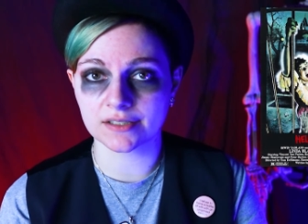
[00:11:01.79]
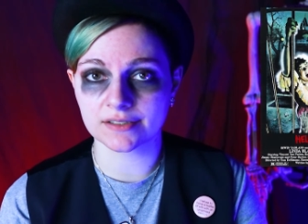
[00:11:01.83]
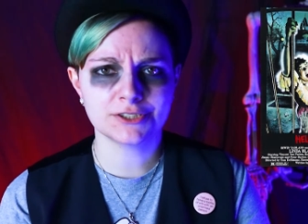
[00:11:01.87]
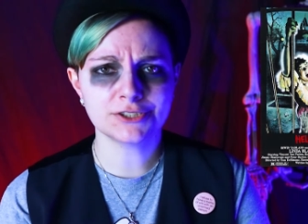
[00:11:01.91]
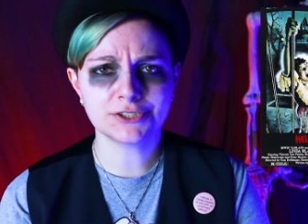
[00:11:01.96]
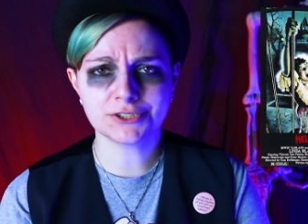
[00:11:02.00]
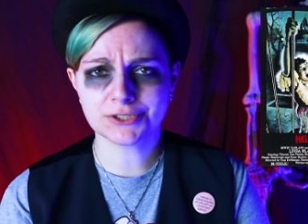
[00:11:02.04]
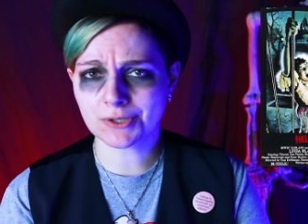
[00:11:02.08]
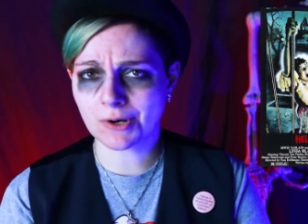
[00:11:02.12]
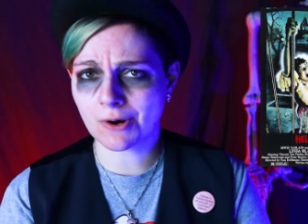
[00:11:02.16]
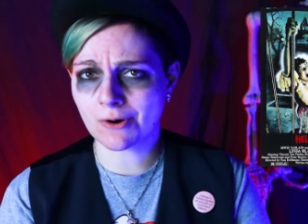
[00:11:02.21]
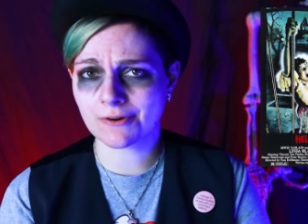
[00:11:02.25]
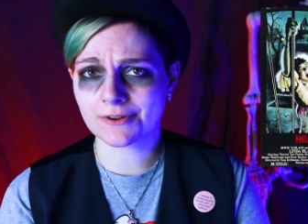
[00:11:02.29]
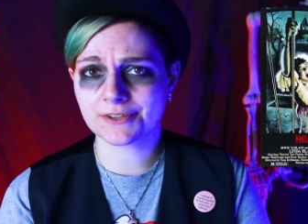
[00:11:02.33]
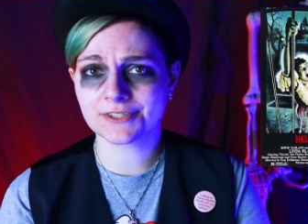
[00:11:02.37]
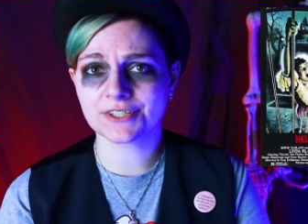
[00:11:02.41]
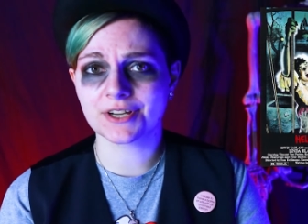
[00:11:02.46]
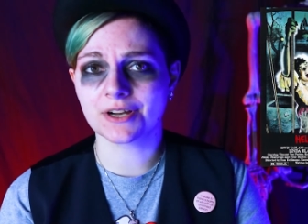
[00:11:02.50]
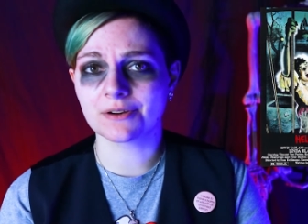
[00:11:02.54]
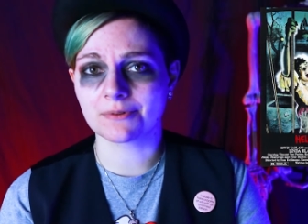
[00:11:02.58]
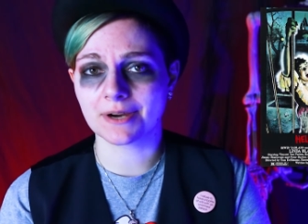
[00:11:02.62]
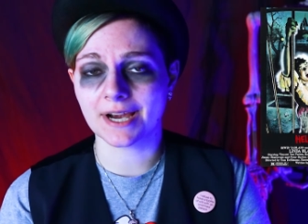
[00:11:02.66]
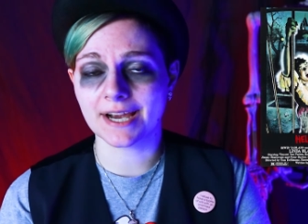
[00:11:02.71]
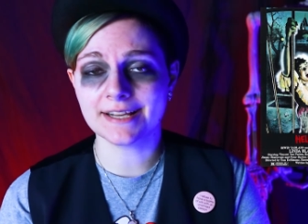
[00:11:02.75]
The score is
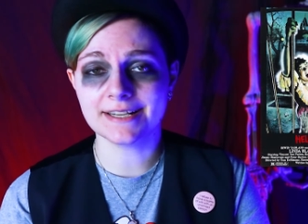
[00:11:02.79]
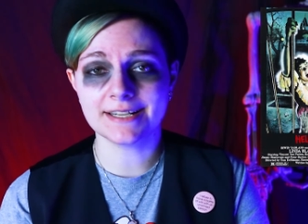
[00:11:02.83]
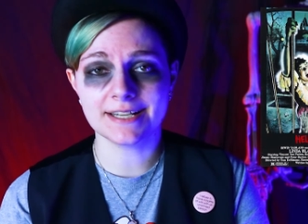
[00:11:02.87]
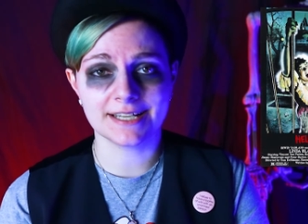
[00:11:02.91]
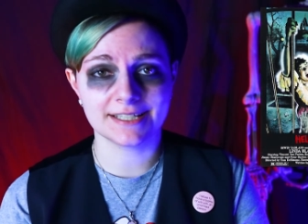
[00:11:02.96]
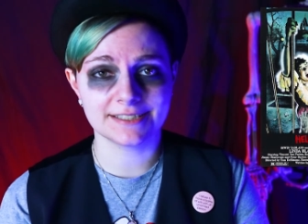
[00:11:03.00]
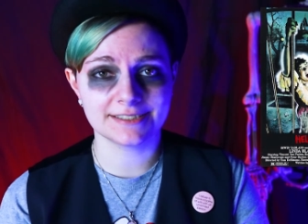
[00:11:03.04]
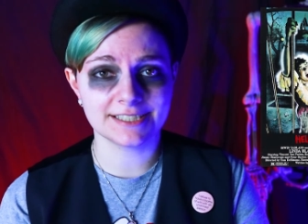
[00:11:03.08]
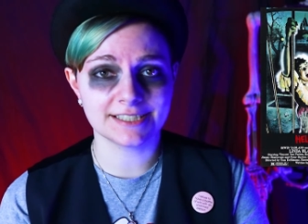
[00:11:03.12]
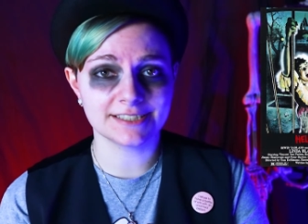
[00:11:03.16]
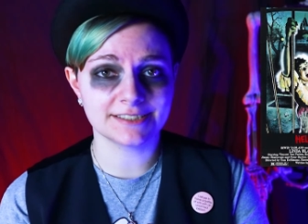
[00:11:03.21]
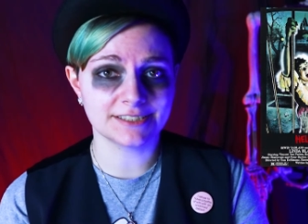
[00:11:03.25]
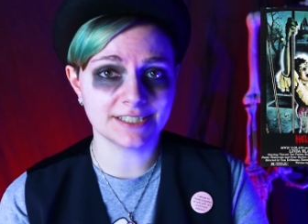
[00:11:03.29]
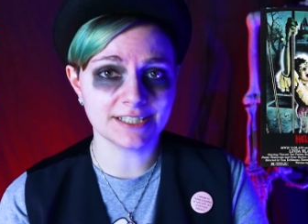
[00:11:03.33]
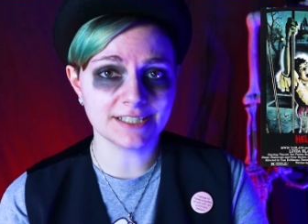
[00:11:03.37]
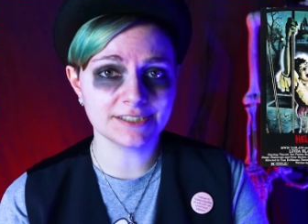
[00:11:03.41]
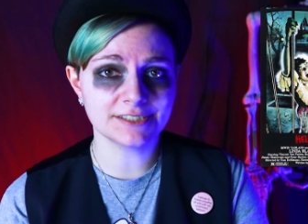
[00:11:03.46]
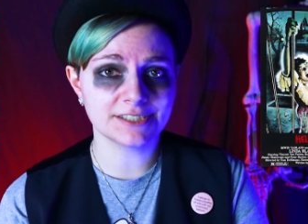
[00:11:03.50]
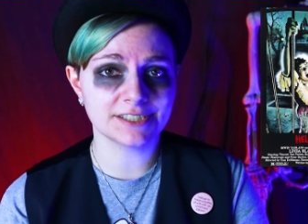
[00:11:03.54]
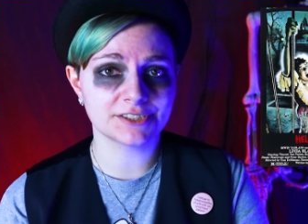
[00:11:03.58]
alright and it does